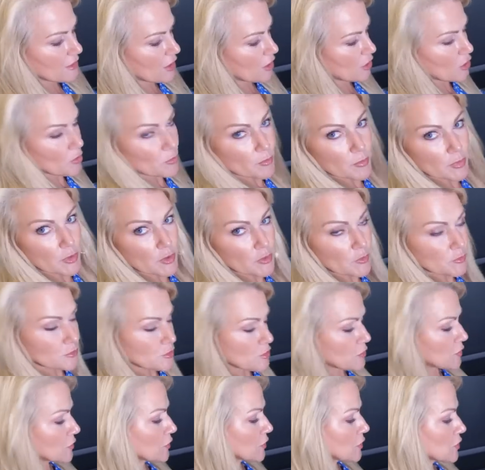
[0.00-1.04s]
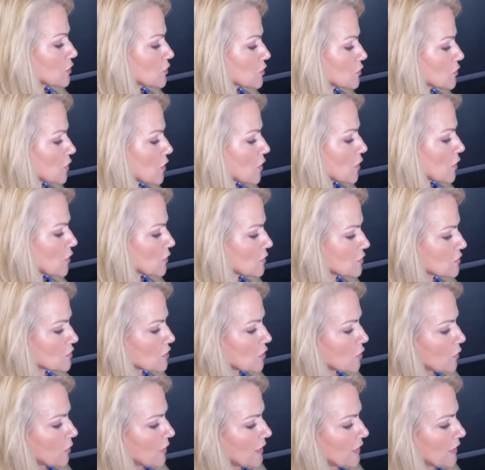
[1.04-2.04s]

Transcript: got our Bluetooth controls so